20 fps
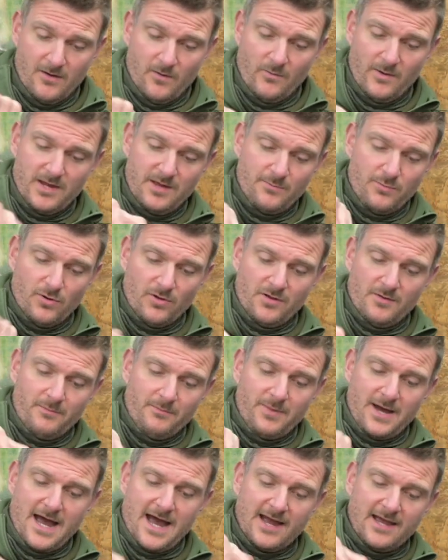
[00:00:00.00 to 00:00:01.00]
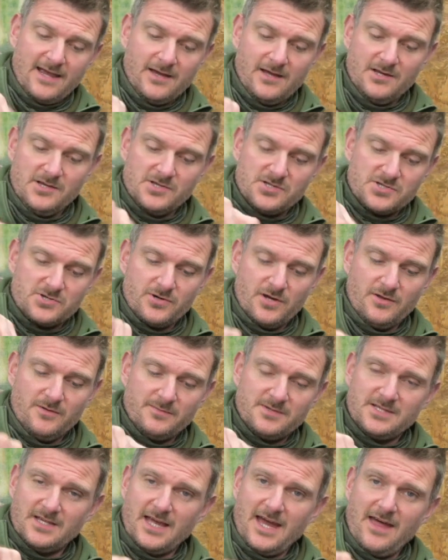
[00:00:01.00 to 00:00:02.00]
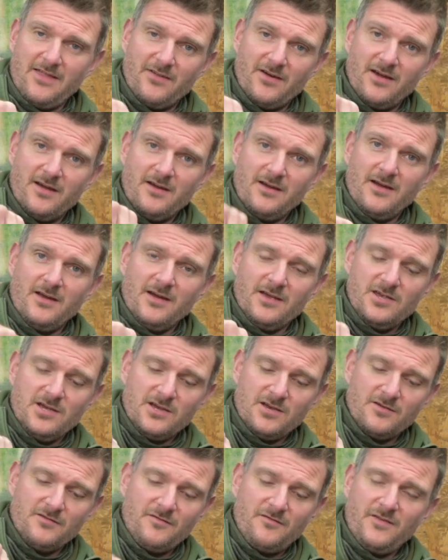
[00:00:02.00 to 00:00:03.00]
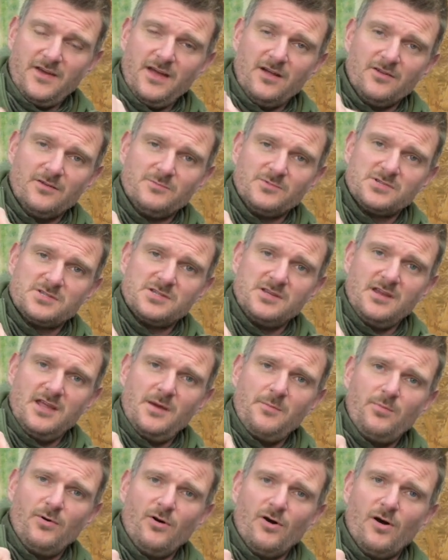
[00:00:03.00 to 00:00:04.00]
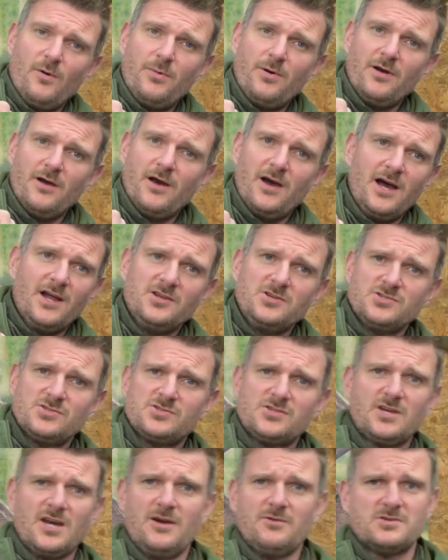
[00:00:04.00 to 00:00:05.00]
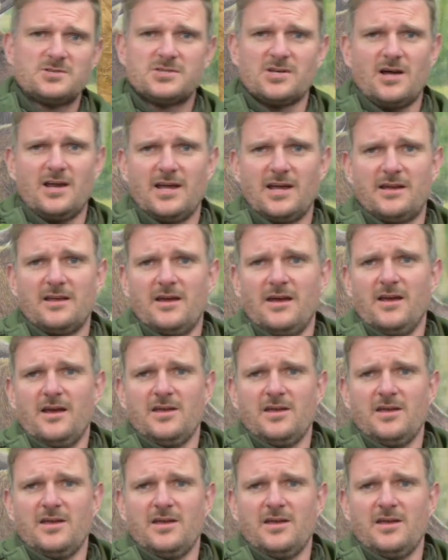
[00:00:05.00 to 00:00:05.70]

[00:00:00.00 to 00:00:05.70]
when you put them back and you screw them together, you can feel them just nip up and just go solid.